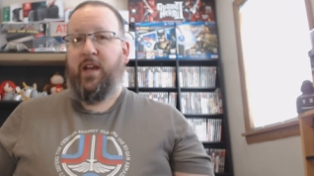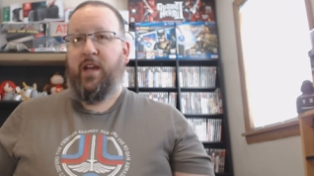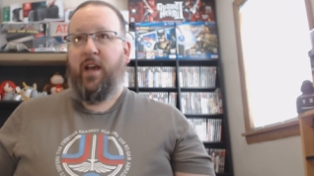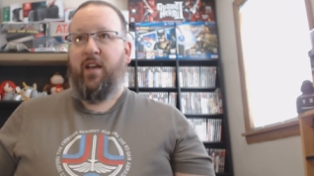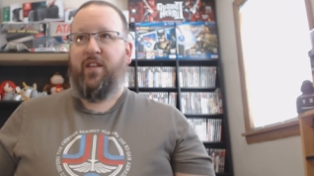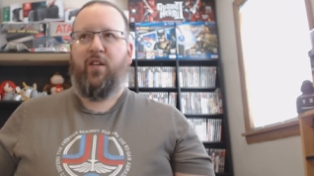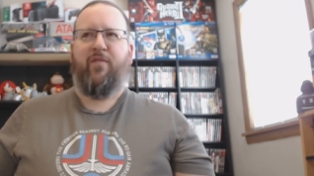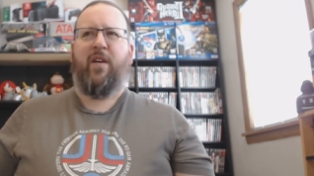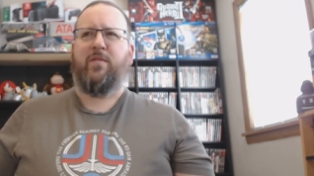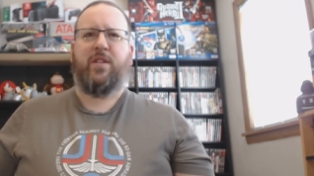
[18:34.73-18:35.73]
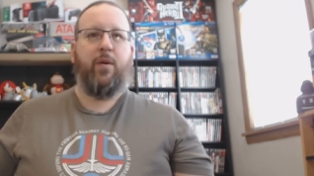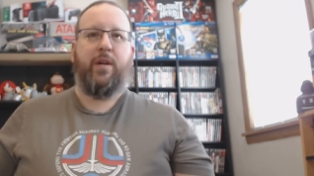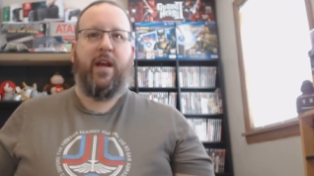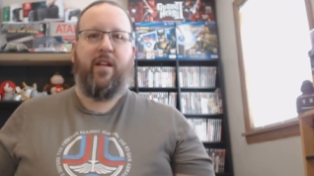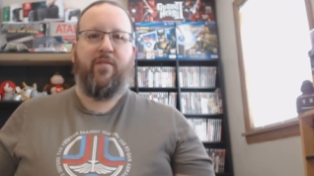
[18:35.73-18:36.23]
Uh, you know, if I was going
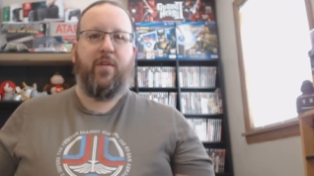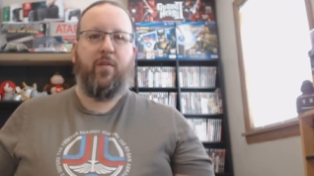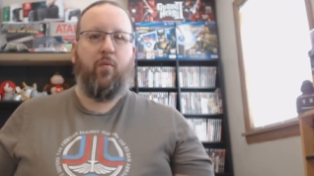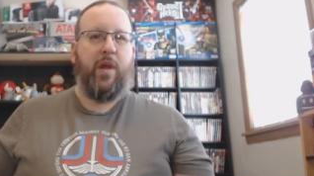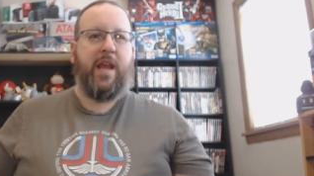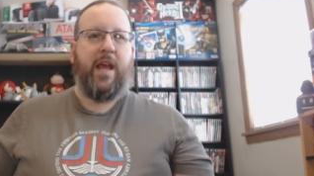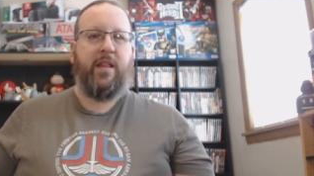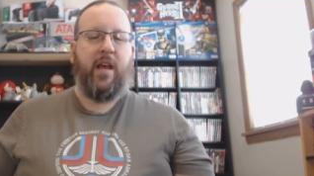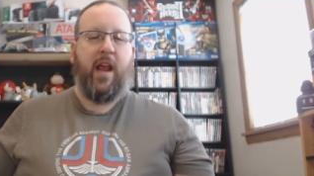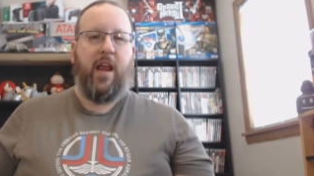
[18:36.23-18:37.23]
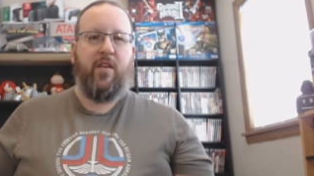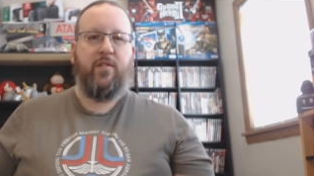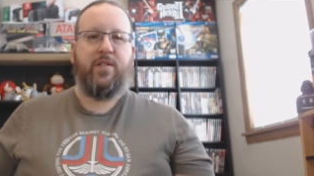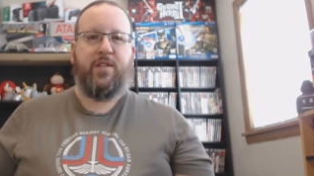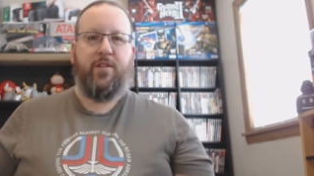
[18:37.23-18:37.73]
out every other weekend like I
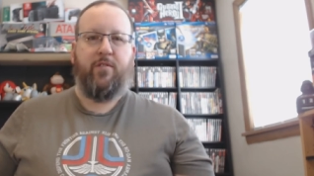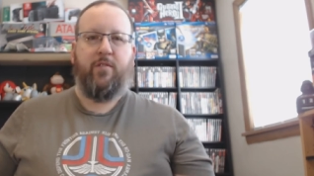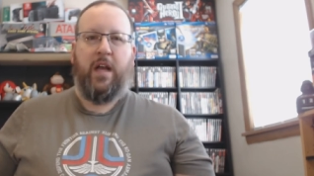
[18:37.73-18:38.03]
used to,